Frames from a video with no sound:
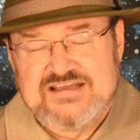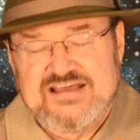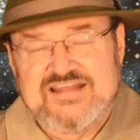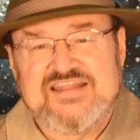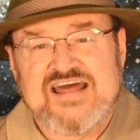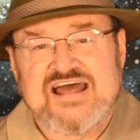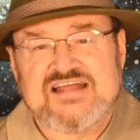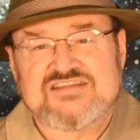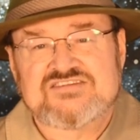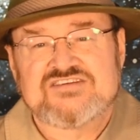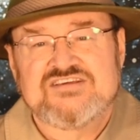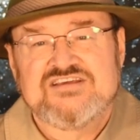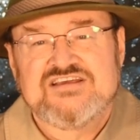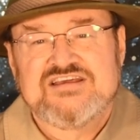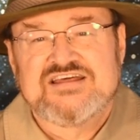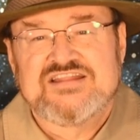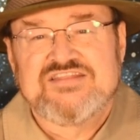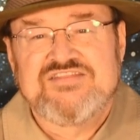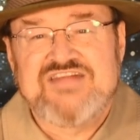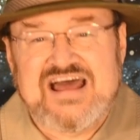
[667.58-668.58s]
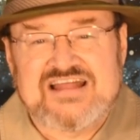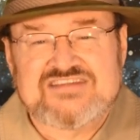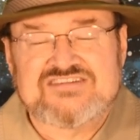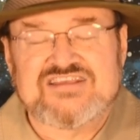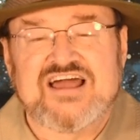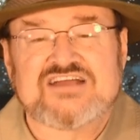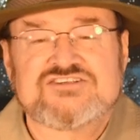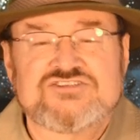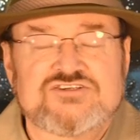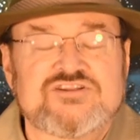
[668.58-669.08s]
And that's, that's
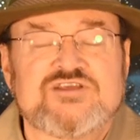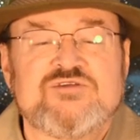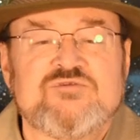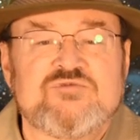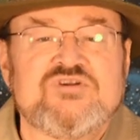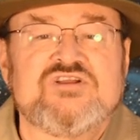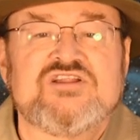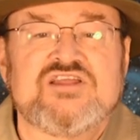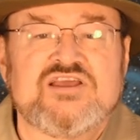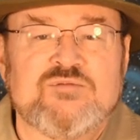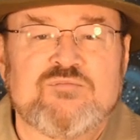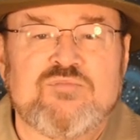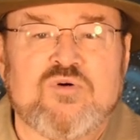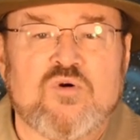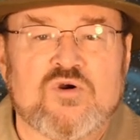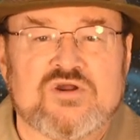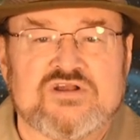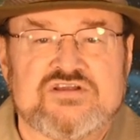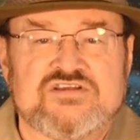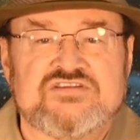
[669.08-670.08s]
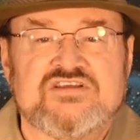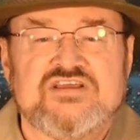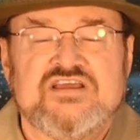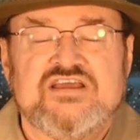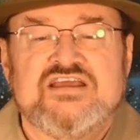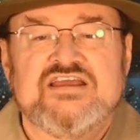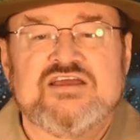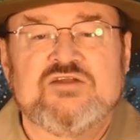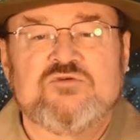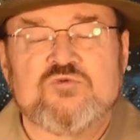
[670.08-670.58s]
actually really important.
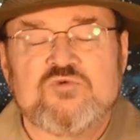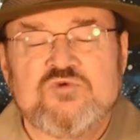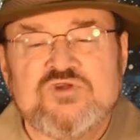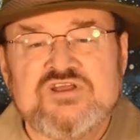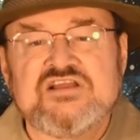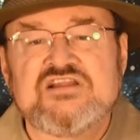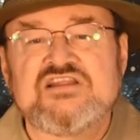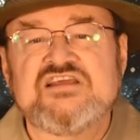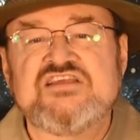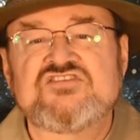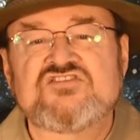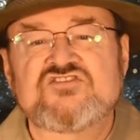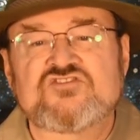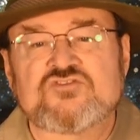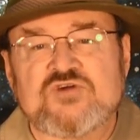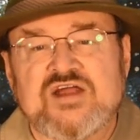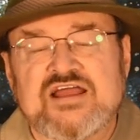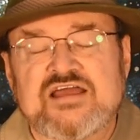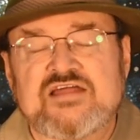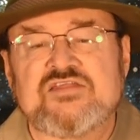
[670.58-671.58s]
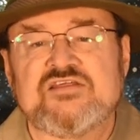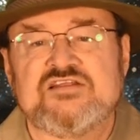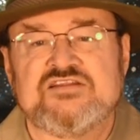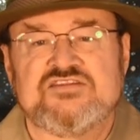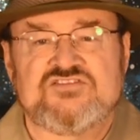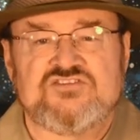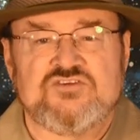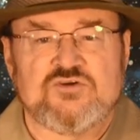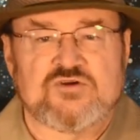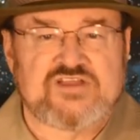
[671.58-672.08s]
It really
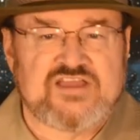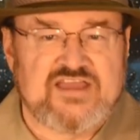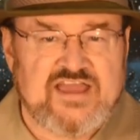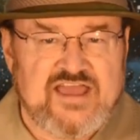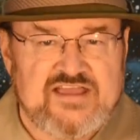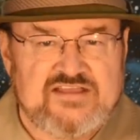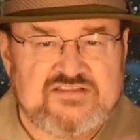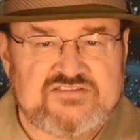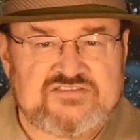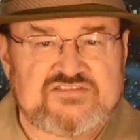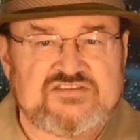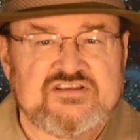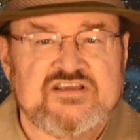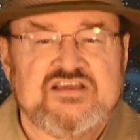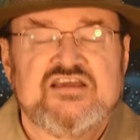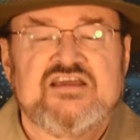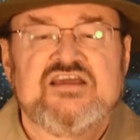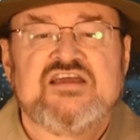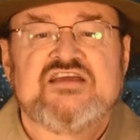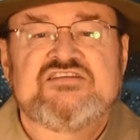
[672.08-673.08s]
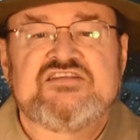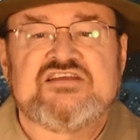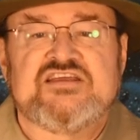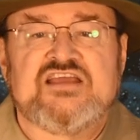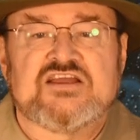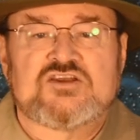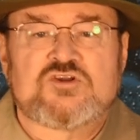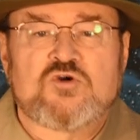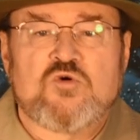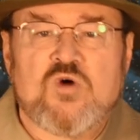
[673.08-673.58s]
strengthens your case to
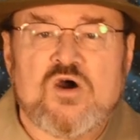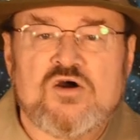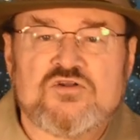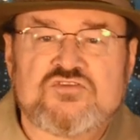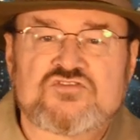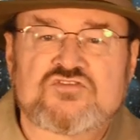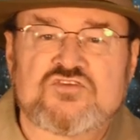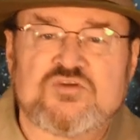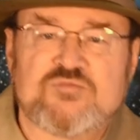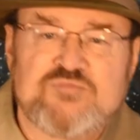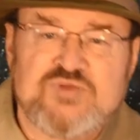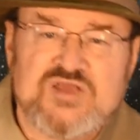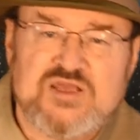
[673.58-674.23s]
get quotes from